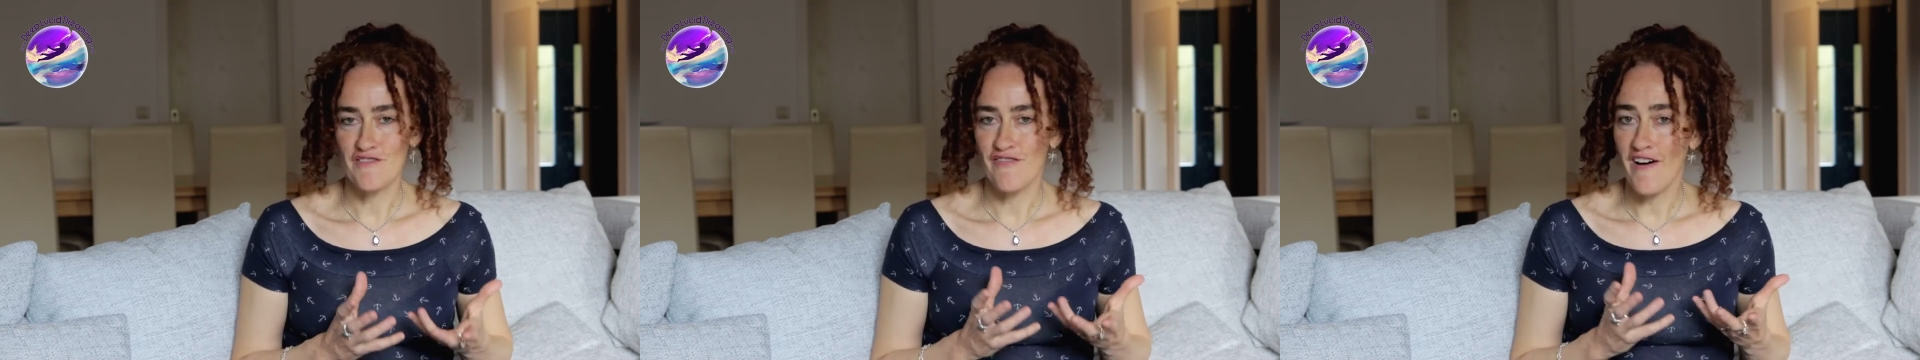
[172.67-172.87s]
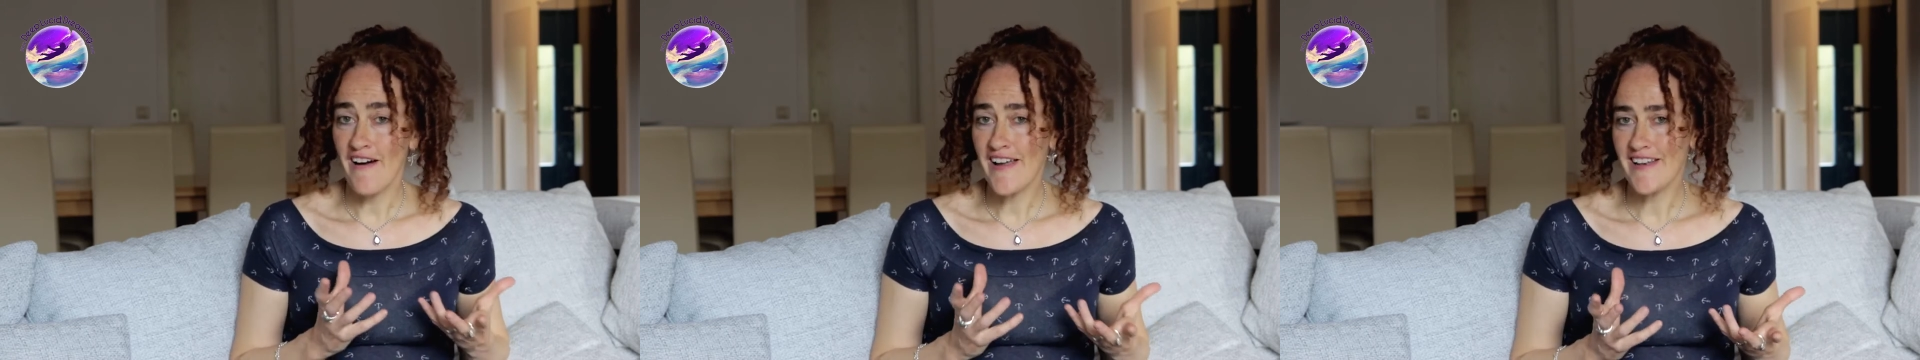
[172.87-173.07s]

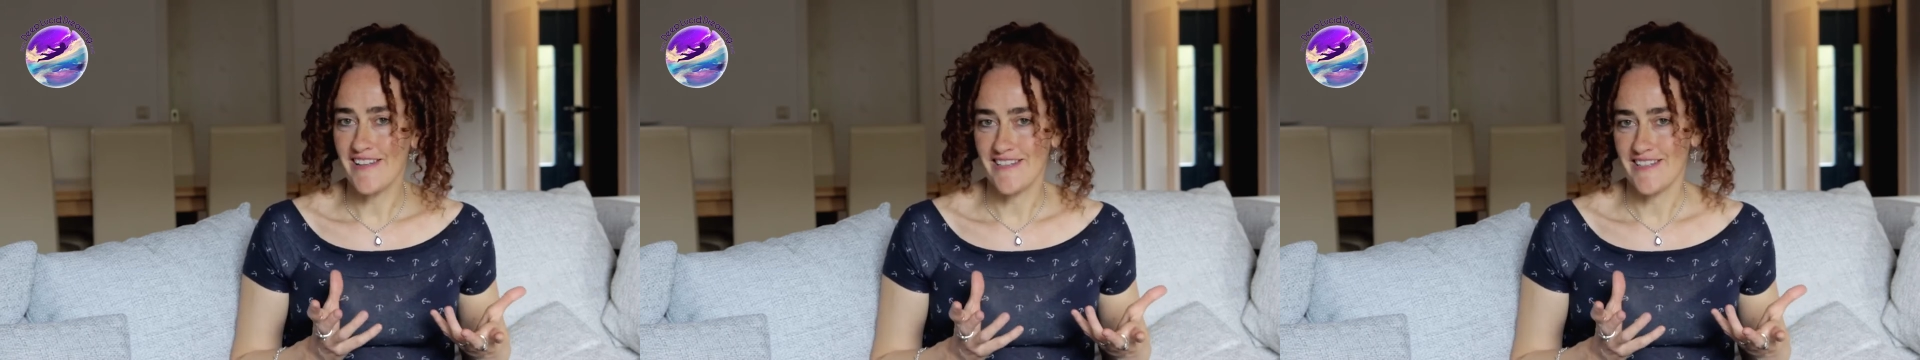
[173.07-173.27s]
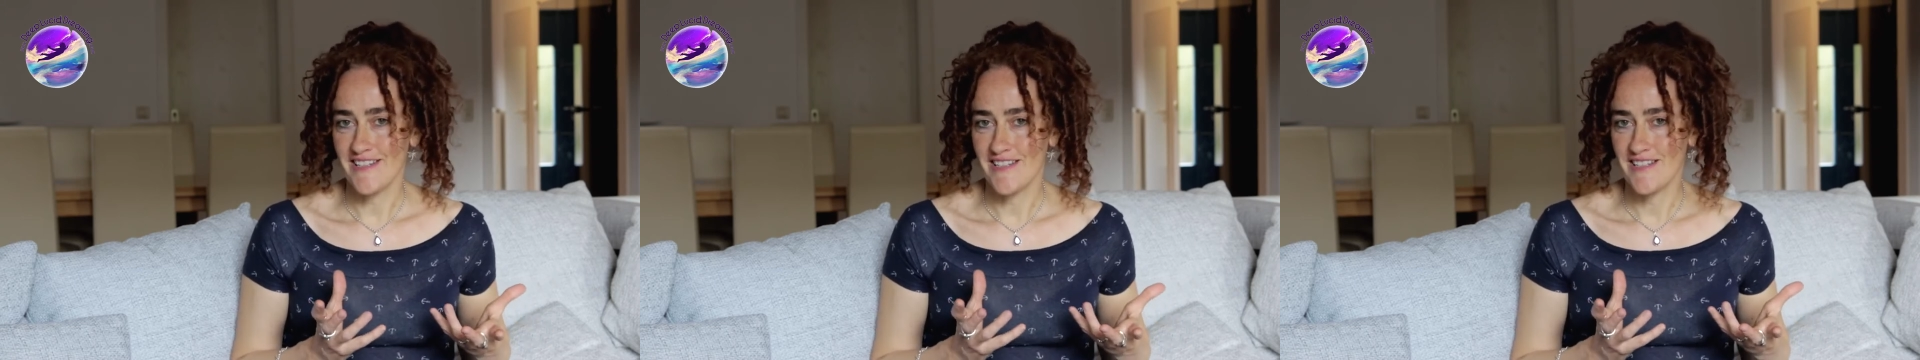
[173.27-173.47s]

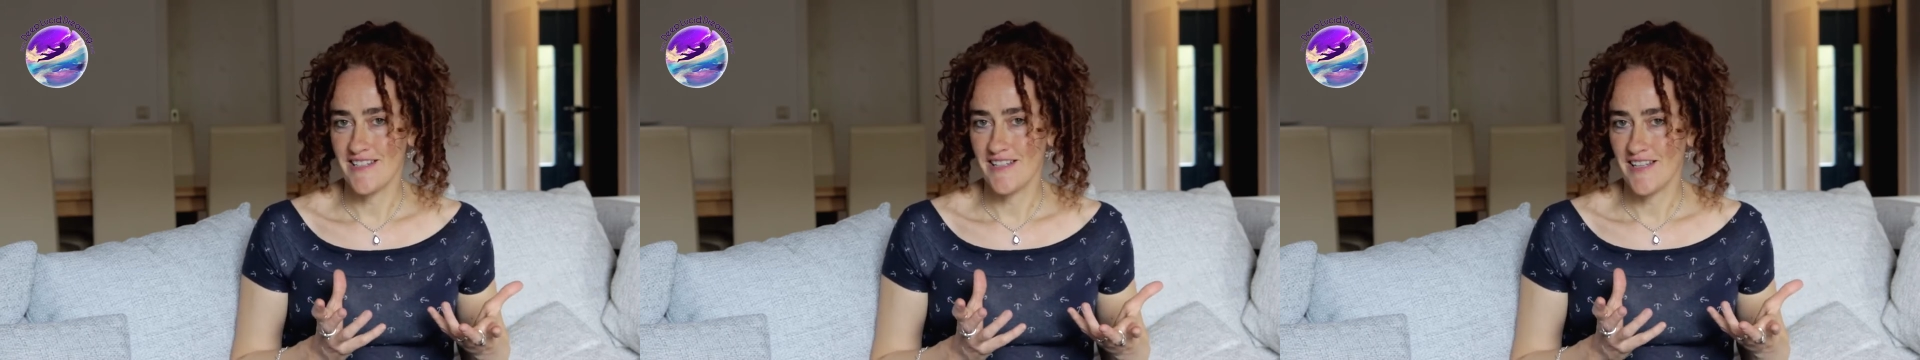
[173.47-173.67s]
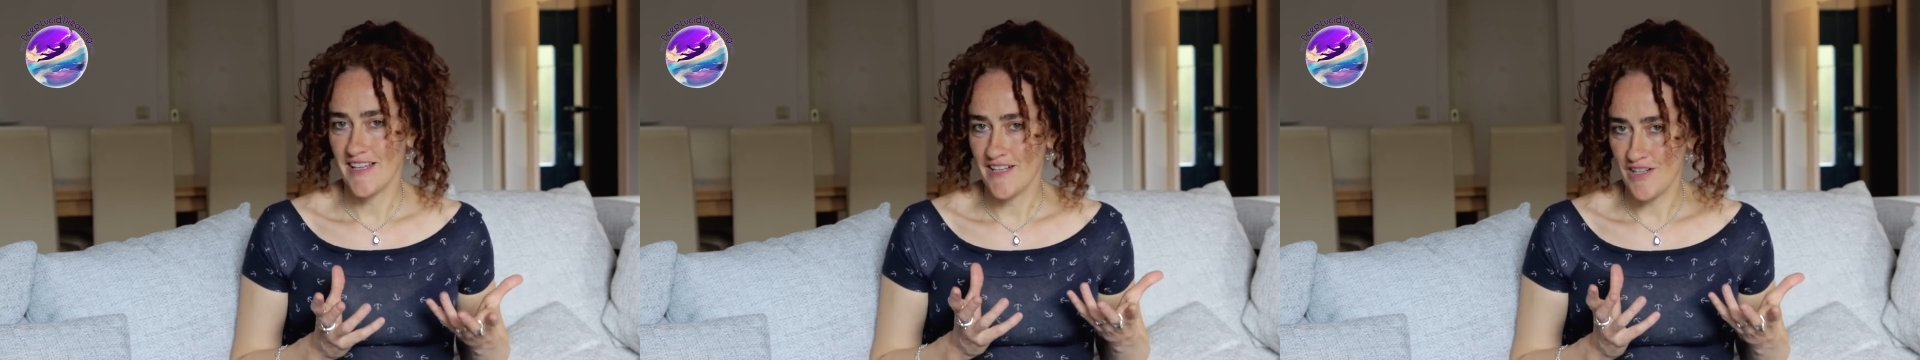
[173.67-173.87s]
violence
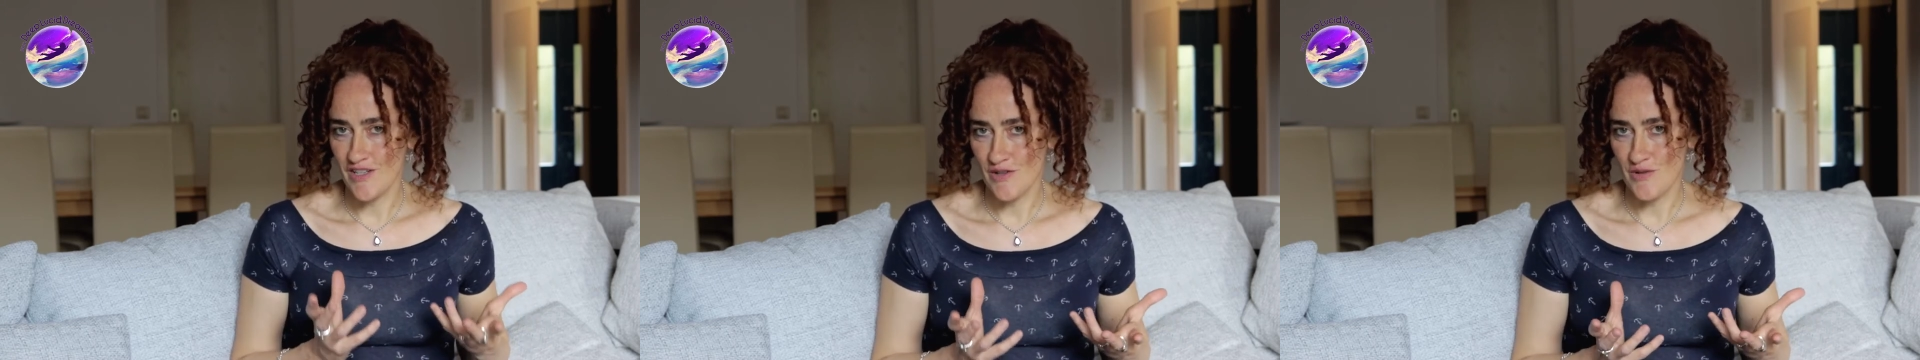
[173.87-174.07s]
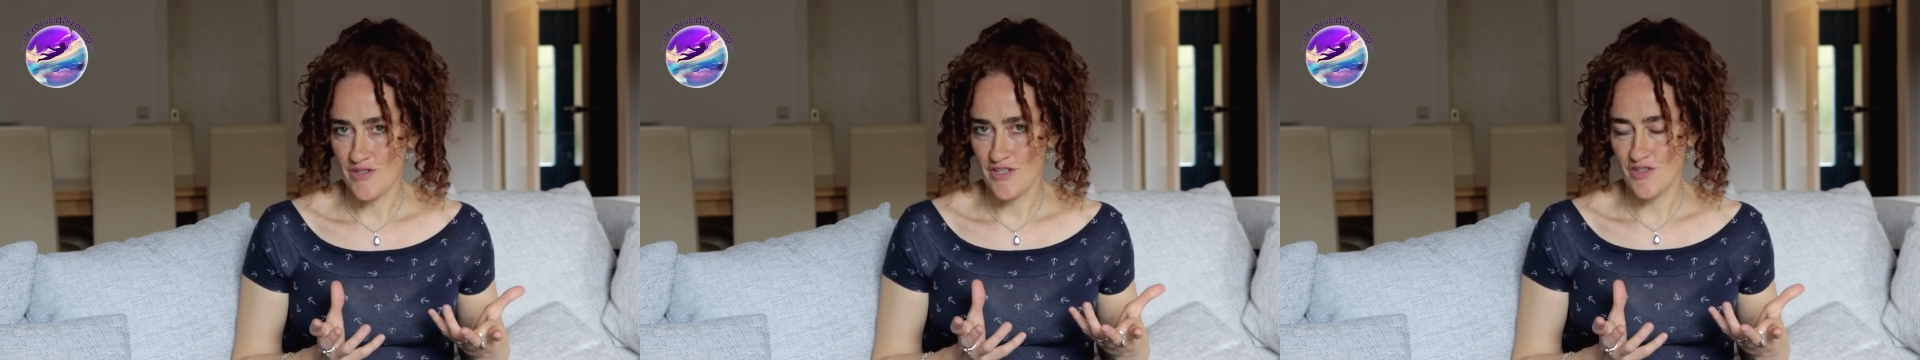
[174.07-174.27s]
in a
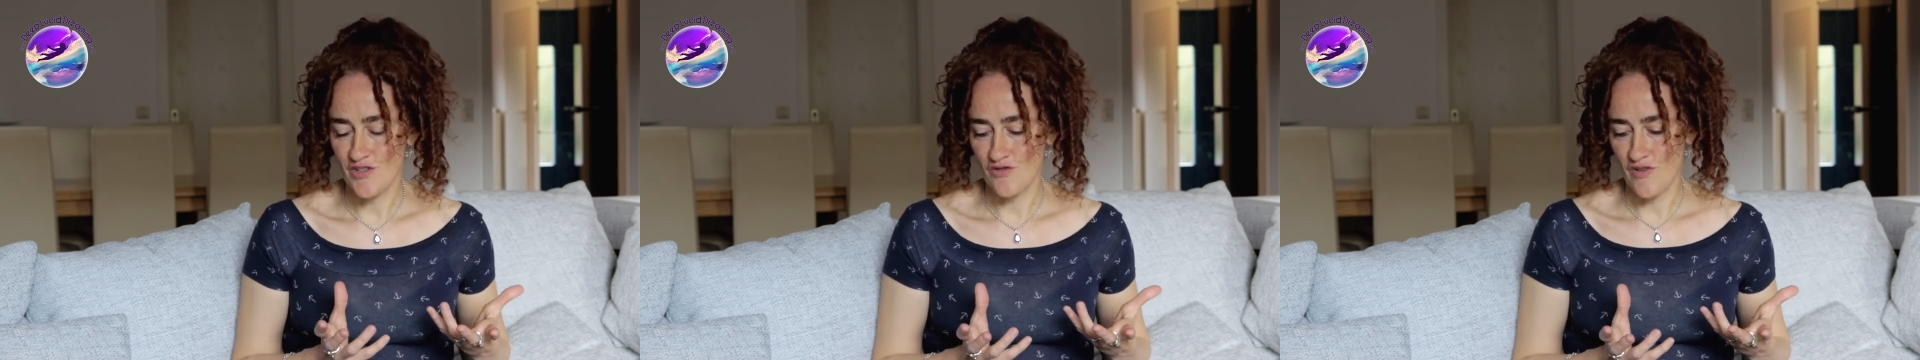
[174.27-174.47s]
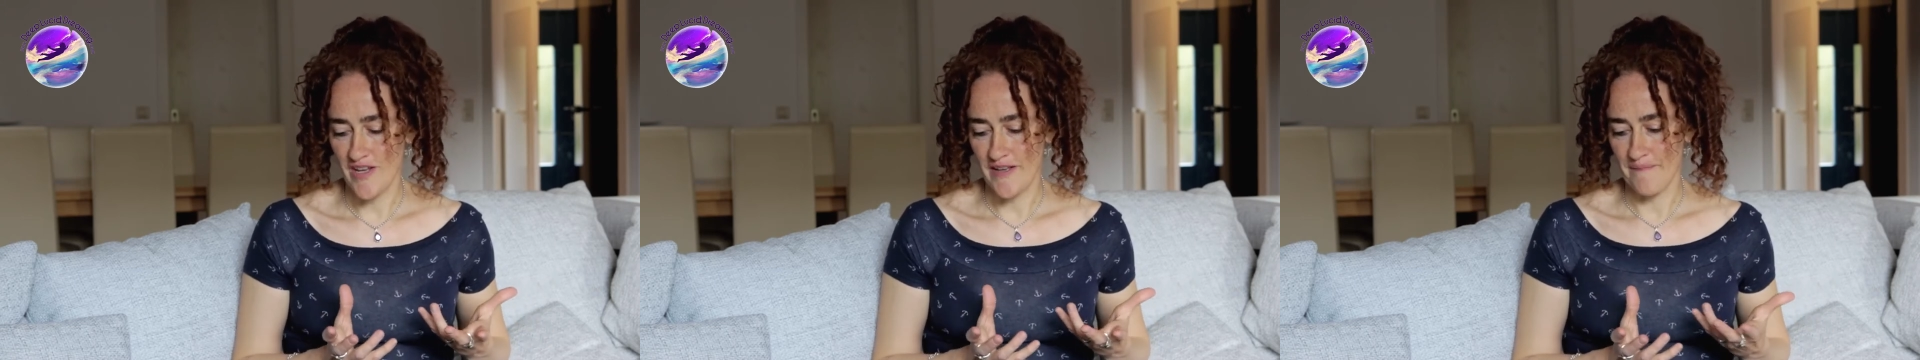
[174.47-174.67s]
lucid
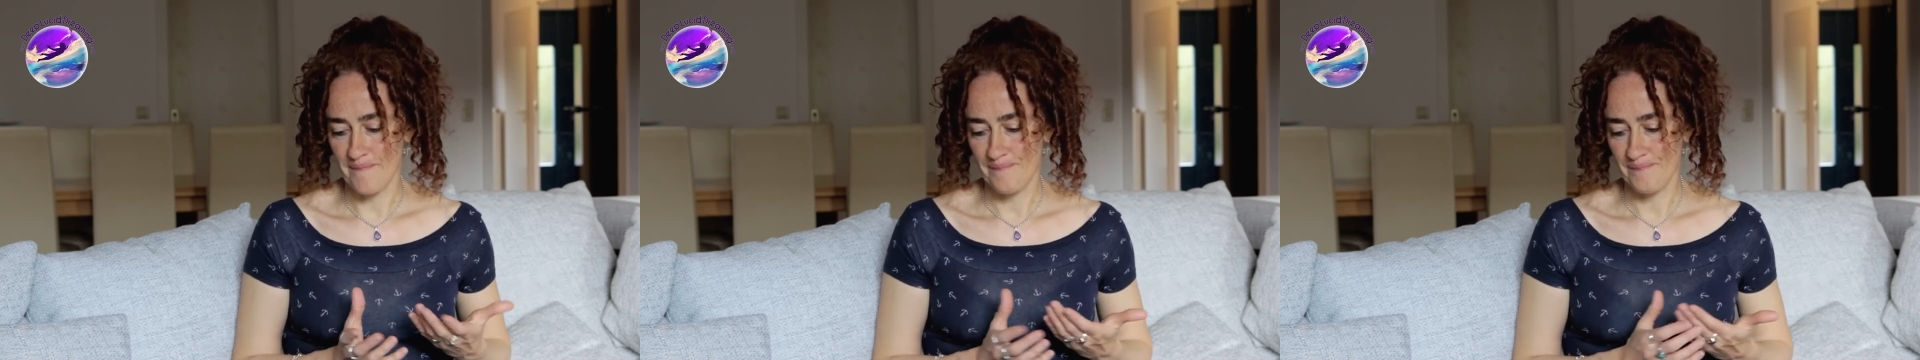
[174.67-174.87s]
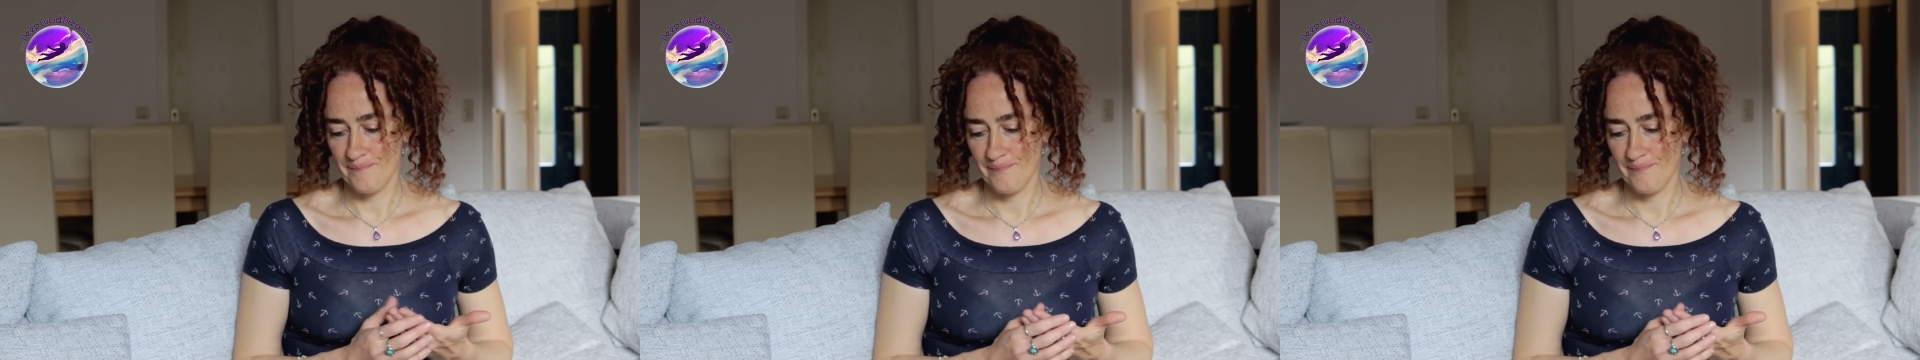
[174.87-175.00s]
dream?